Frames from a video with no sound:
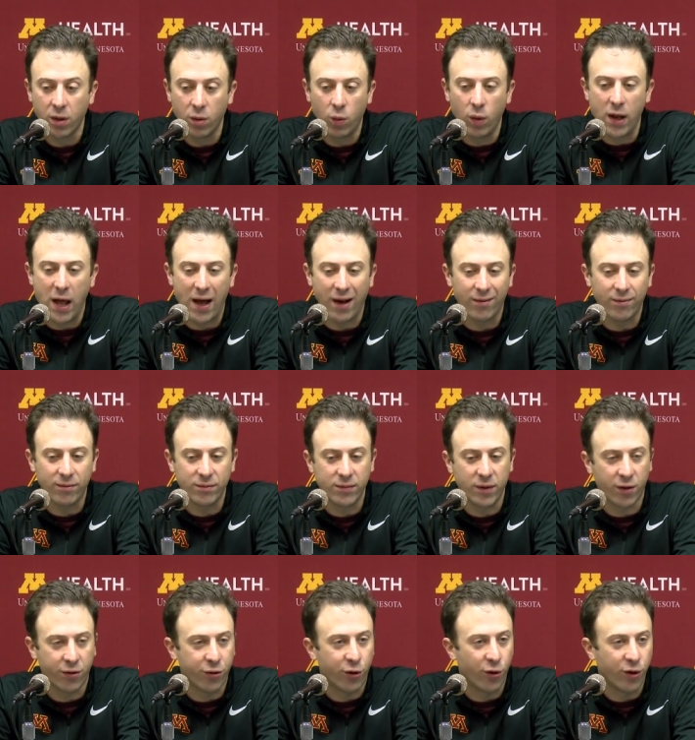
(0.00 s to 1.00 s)
we're not
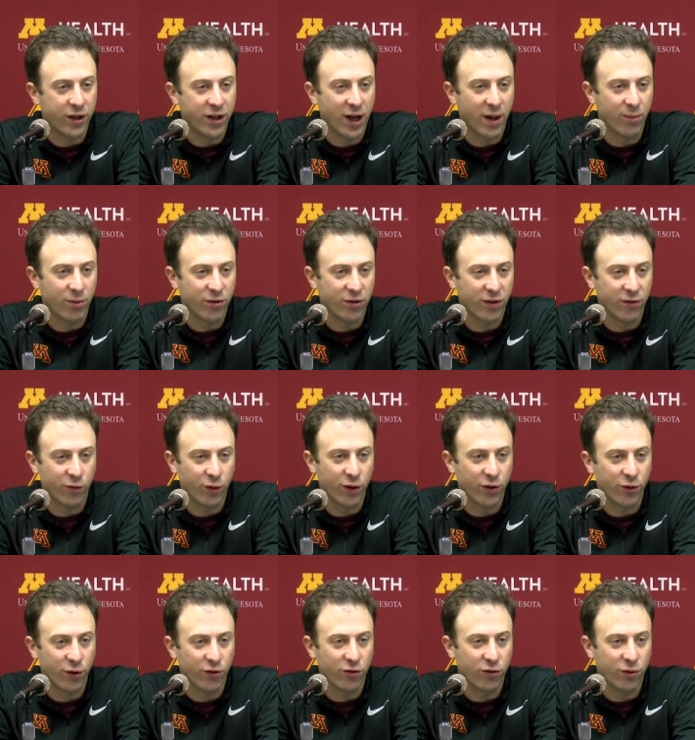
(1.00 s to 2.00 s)
a 39% free
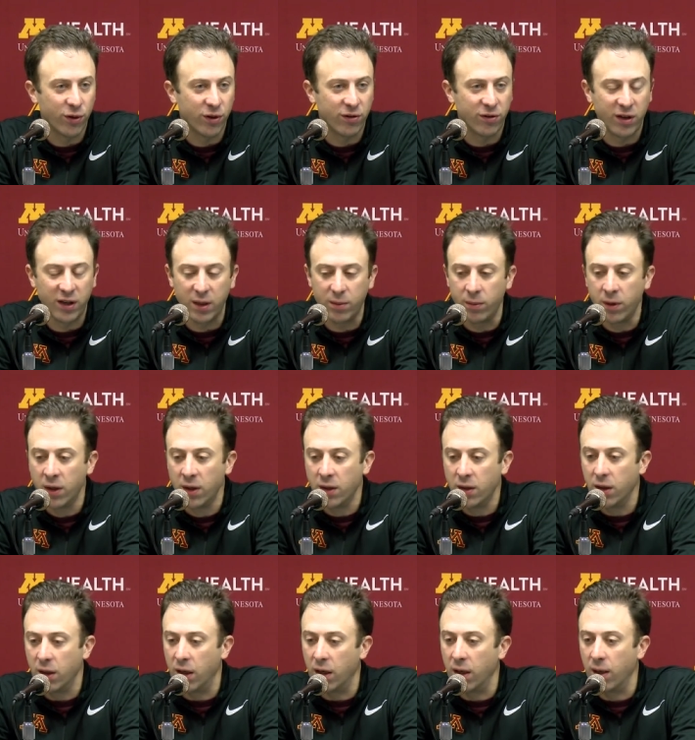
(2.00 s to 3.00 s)
throw shooting team.
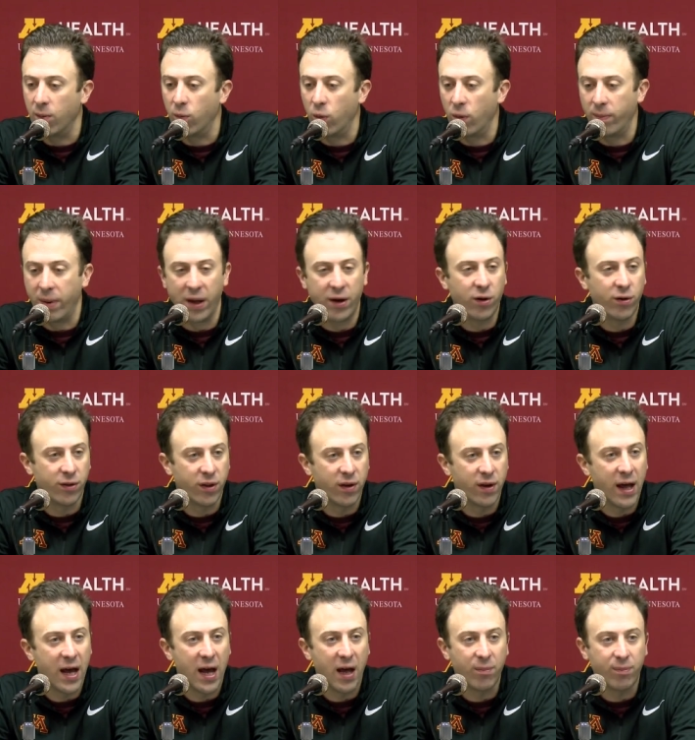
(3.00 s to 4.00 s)
We're better than
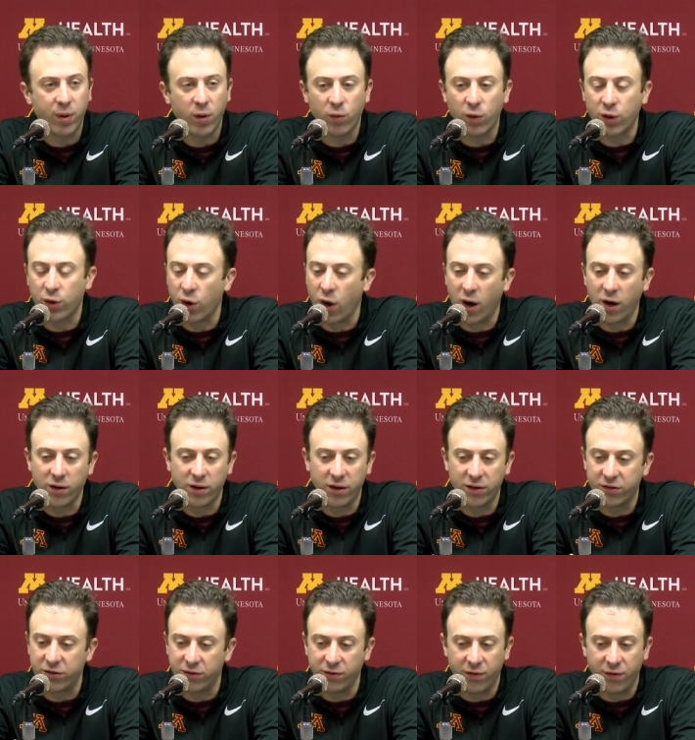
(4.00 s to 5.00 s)
that. But
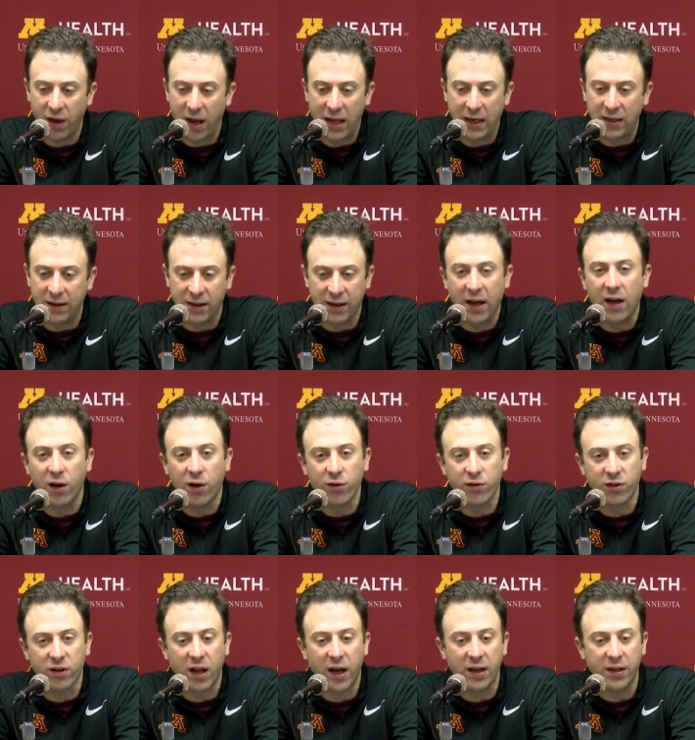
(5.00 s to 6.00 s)
regardless of anything
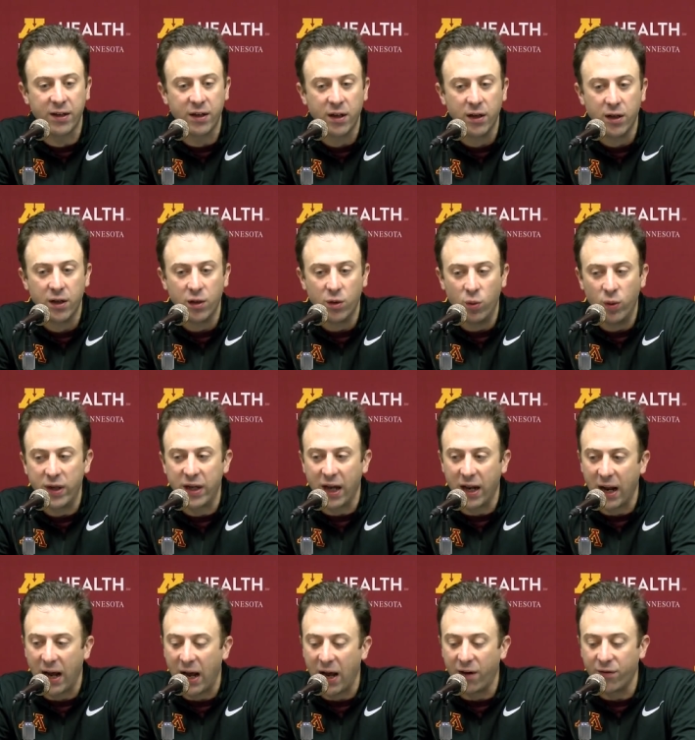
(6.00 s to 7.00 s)
else, like, we got
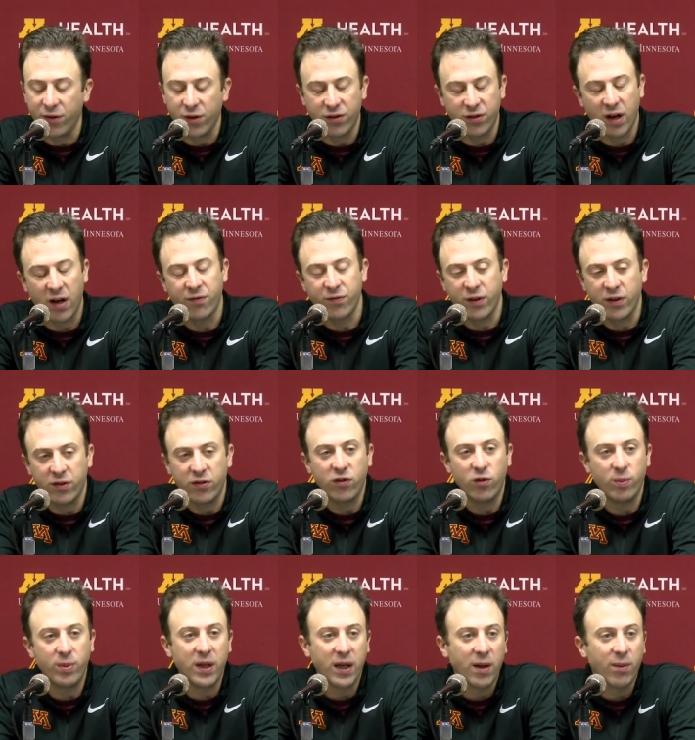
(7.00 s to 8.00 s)
to have the toughness
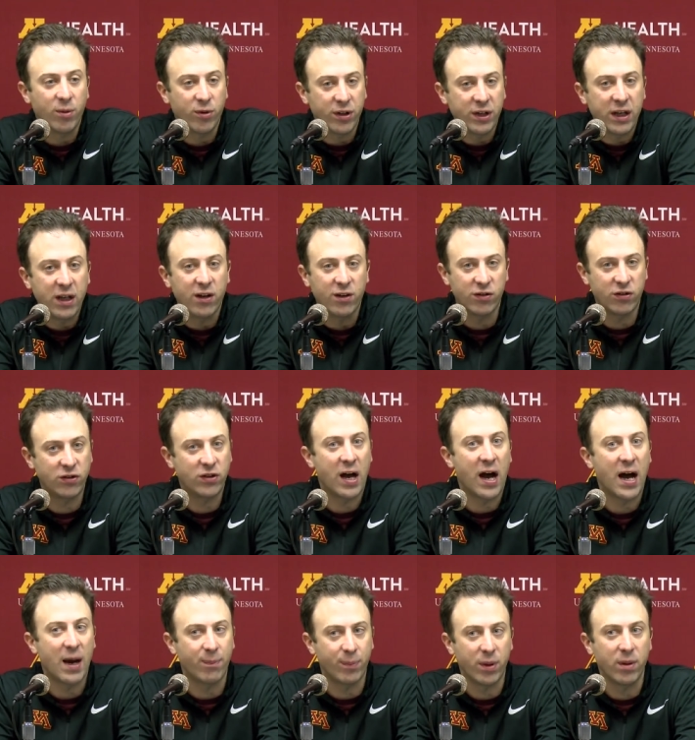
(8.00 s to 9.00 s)
to be able to get a
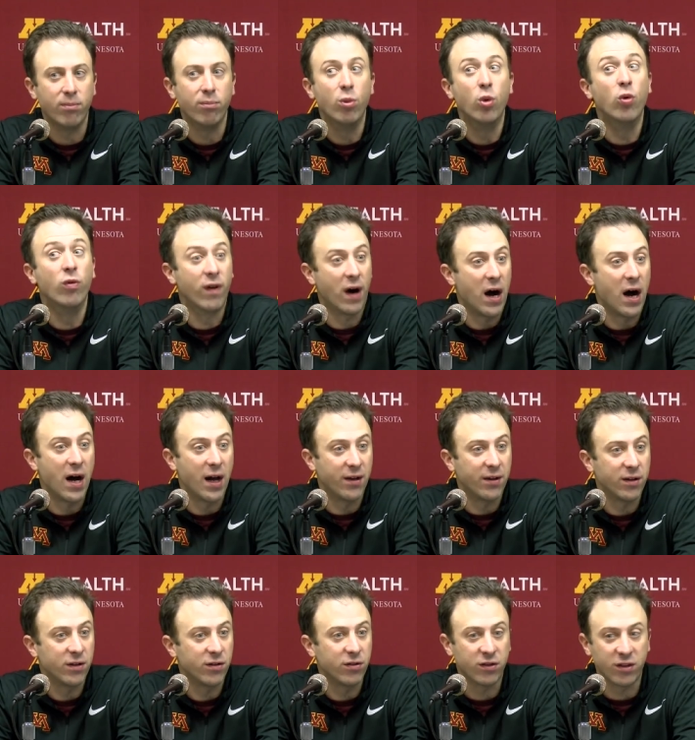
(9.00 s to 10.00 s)
stop and move
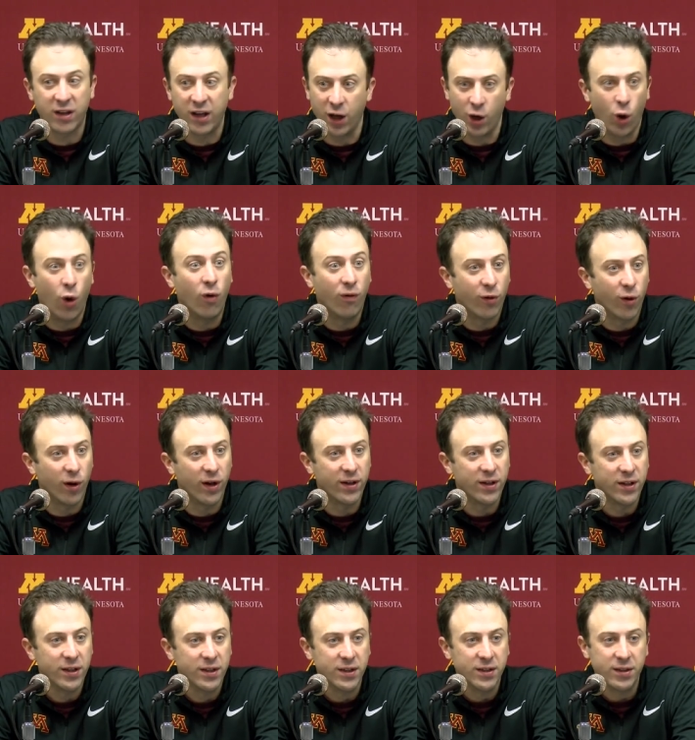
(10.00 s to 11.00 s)
on and just get over it.
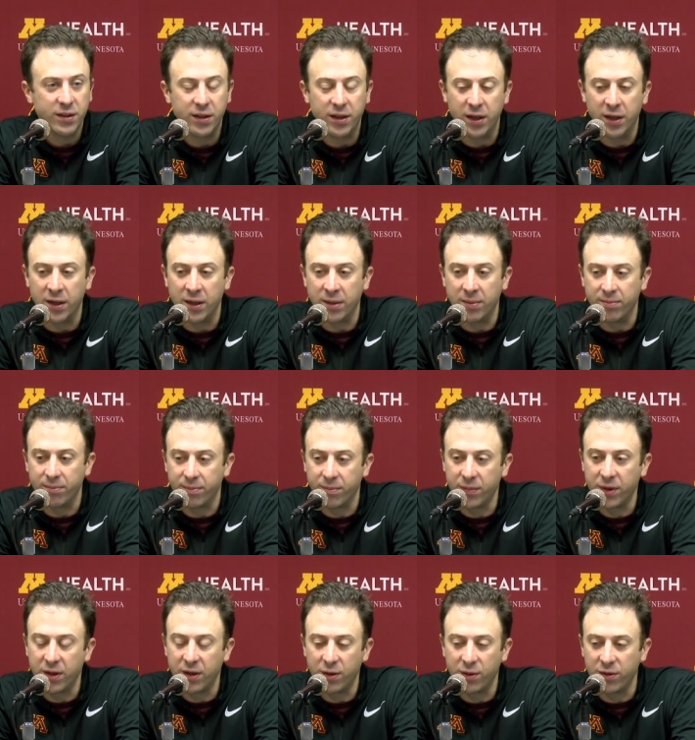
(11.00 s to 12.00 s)

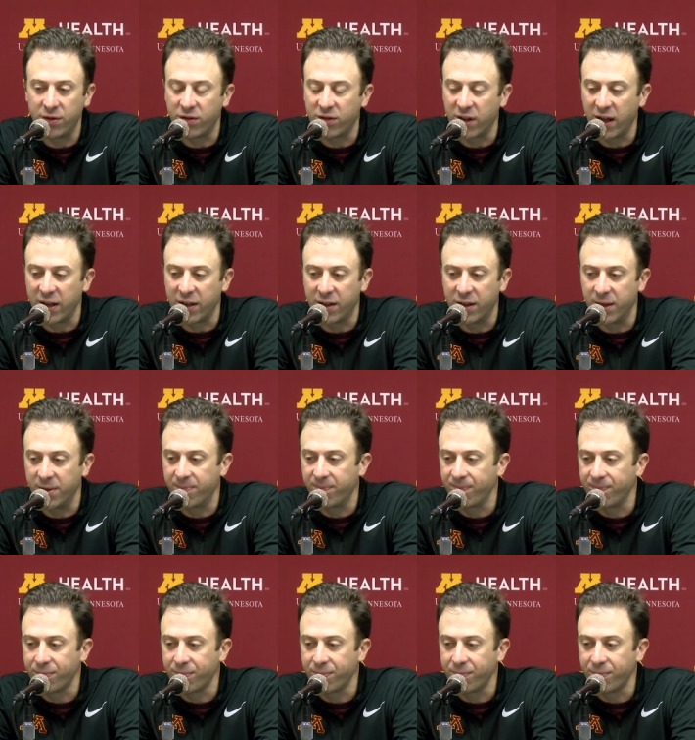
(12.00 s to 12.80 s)
You know, it's like a